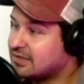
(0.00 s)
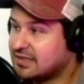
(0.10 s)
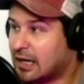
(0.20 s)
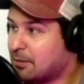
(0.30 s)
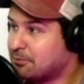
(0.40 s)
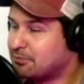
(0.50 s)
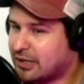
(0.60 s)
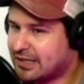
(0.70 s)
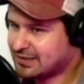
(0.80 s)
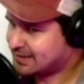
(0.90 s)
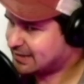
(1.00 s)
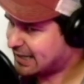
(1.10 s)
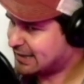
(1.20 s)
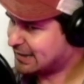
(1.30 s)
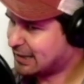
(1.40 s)
an upright,
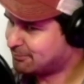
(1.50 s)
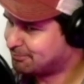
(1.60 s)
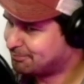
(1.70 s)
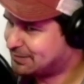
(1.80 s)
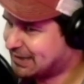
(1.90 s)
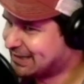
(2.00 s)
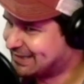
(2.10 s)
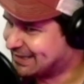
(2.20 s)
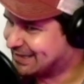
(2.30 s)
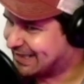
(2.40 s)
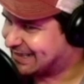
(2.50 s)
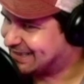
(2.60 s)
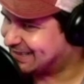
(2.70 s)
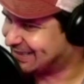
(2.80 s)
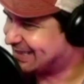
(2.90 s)
standing up citizen
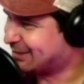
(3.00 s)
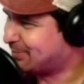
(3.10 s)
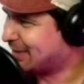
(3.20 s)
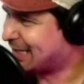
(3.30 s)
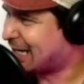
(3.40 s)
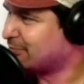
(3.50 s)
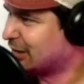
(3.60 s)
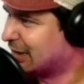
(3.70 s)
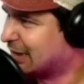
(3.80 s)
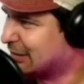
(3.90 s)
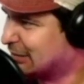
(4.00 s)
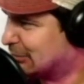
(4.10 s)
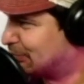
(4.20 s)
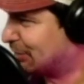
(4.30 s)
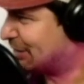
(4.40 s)
that's just going to be like, I'm going to
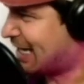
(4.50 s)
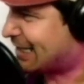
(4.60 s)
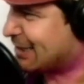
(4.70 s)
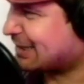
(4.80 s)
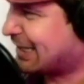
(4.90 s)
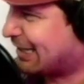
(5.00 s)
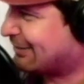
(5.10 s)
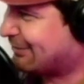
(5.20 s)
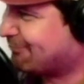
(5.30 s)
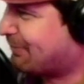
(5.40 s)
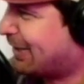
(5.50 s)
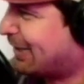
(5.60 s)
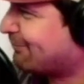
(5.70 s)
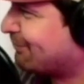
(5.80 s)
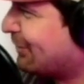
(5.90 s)
protect
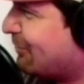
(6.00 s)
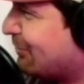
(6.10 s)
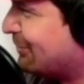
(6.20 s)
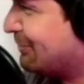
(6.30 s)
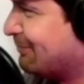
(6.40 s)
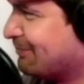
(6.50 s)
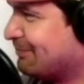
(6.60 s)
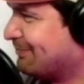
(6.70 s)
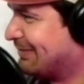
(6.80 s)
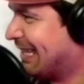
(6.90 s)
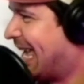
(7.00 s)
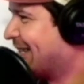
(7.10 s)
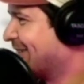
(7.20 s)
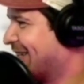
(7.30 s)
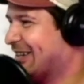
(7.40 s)
my local... I
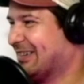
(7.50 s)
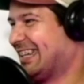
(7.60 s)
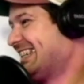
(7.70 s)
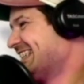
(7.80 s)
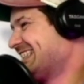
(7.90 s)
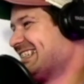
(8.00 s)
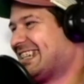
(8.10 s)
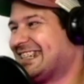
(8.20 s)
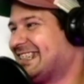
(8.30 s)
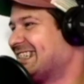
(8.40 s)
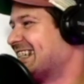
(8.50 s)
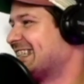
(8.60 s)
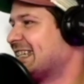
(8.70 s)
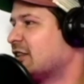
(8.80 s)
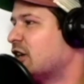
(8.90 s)
don't know. He just decides he's going
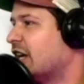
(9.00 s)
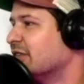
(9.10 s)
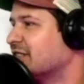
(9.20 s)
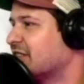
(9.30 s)
to take the law into his own